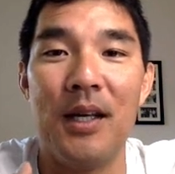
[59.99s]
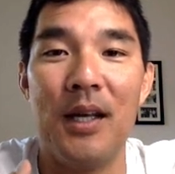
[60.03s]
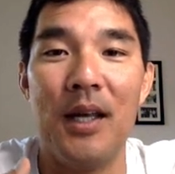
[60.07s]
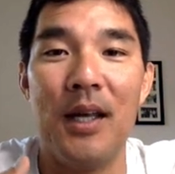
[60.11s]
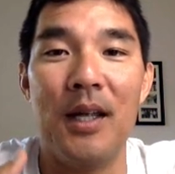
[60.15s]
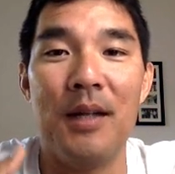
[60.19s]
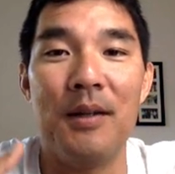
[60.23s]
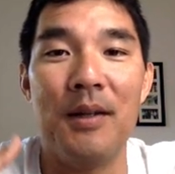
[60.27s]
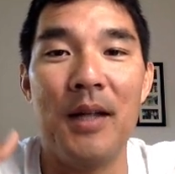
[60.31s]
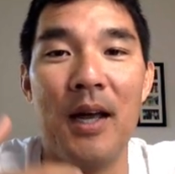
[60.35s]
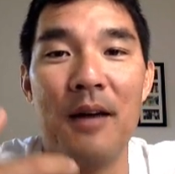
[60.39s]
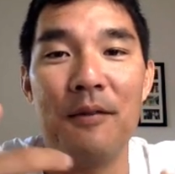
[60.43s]

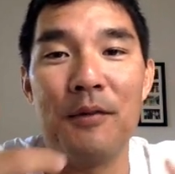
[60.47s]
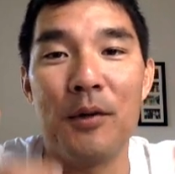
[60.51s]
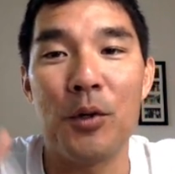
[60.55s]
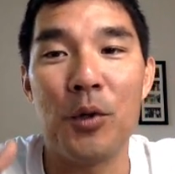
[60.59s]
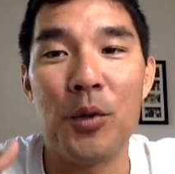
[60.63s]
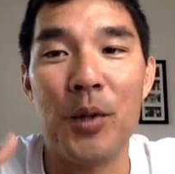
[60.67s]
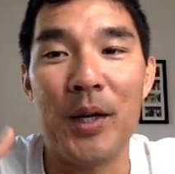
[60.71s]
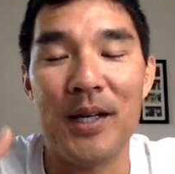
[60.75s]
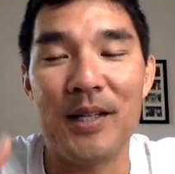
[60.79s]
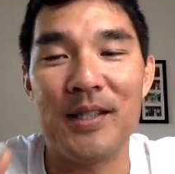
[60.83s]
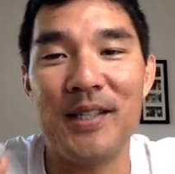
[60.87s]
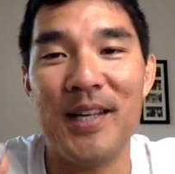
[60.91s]
and have a
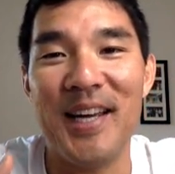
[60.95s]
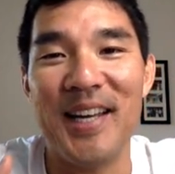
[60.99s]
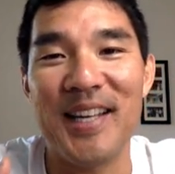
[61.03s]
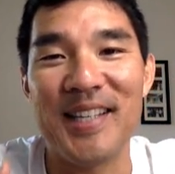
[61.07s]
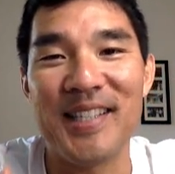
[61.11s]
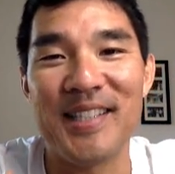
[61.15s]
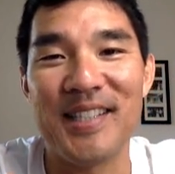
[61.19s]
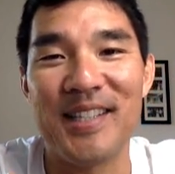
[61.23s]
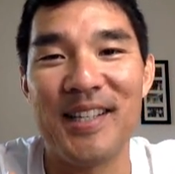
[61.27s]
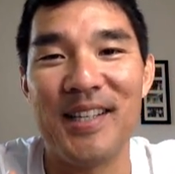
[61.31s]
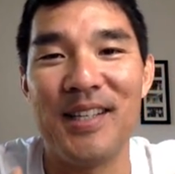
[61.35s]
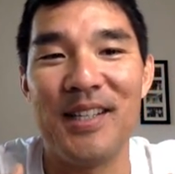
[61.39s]
quick
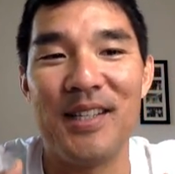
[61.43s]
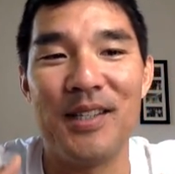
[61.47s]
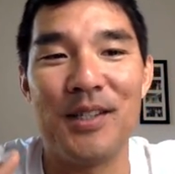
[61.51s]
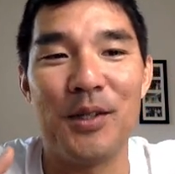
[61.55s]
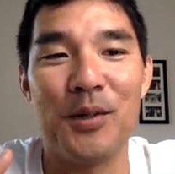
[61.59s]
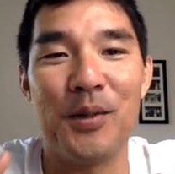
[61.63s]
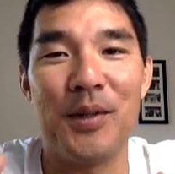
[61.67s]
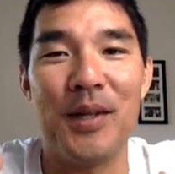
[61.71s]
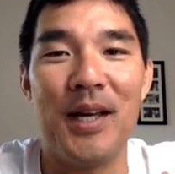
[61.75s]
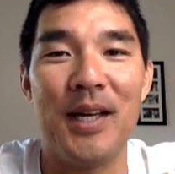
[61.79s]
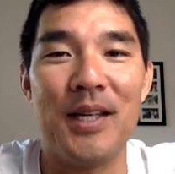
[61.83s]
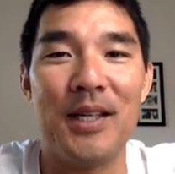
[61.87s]
test
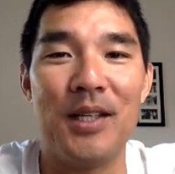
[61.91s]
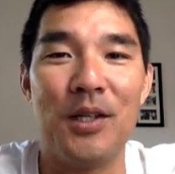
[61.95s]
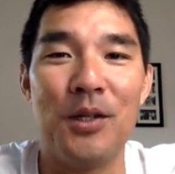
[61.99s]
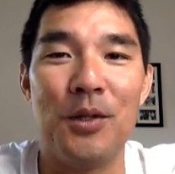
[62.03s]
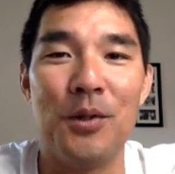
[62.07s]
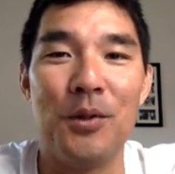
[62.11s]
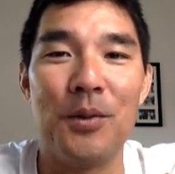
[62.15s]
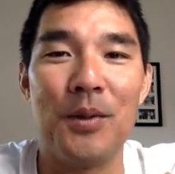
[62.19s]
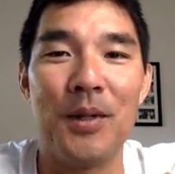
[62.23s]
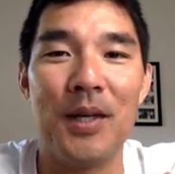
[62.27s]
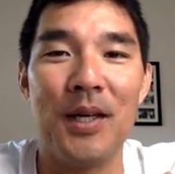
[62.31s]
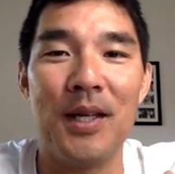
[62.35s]
so that
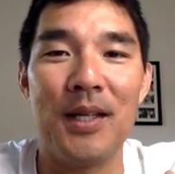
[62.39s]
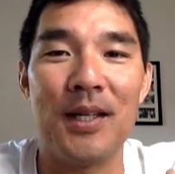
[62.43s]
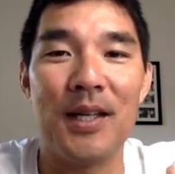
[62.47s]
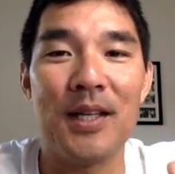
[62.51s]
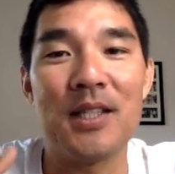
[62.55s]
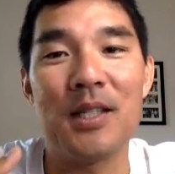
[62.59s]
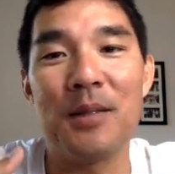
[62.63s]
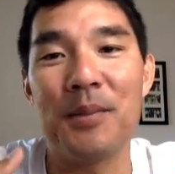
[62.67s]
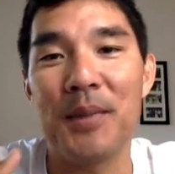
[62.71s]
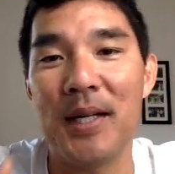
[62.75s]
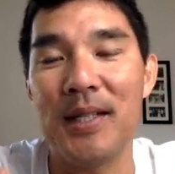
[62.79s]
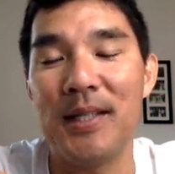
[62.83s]
you can
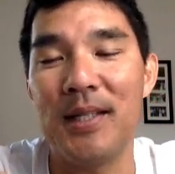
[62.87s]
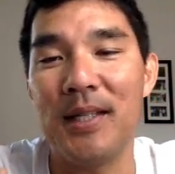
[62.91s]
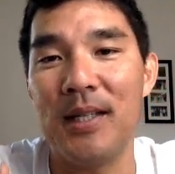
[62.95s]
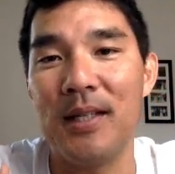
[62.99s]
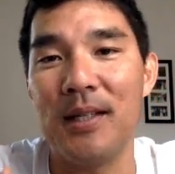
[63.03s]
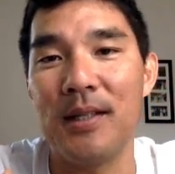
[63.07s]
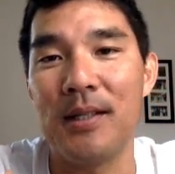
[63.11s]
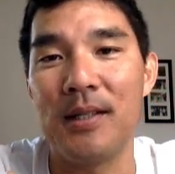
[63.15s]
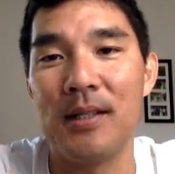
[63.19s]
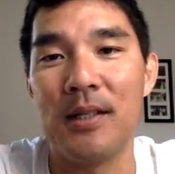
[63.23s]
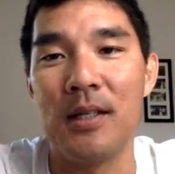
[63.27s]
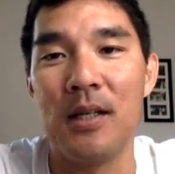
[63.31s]
get some
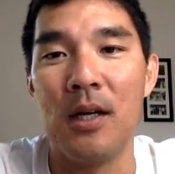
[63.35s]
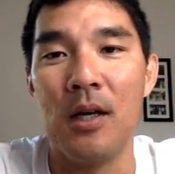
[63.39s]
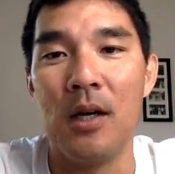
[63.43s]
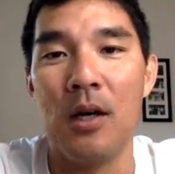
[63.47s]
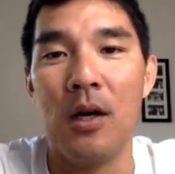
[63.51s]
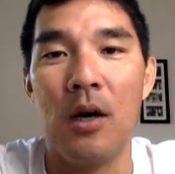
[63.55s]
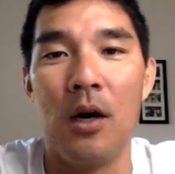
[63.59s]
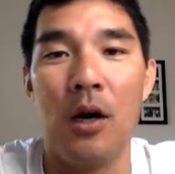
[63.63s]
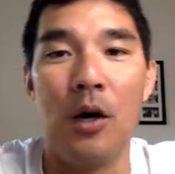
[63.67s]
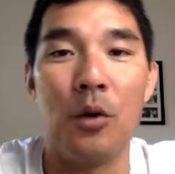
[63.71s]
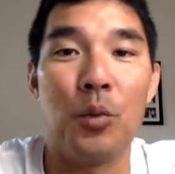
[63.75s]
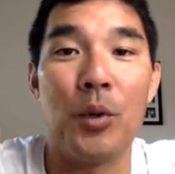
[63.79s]
ideas
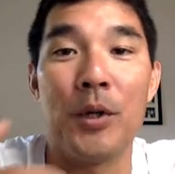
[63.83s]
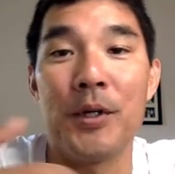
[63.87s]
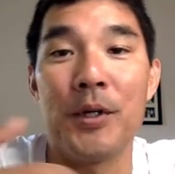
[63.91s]
on